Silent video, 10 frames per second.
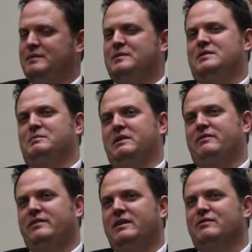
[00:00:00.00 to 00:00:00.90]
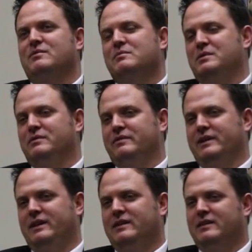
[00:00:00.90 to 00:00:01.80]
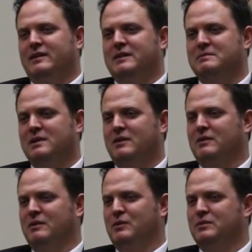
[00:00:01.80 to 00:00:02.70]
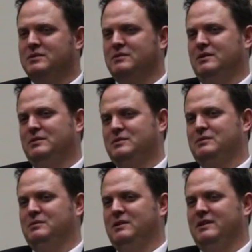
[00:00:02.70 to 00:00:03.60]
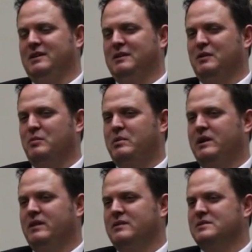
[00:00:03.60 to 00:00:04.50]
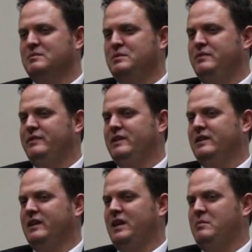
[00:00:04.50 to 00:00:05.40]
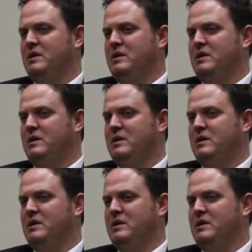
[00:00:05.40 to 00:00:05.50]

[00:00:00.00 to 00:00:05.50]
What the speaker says: So my favorite movie, I'll go old school on you a little bit. There's a movie that came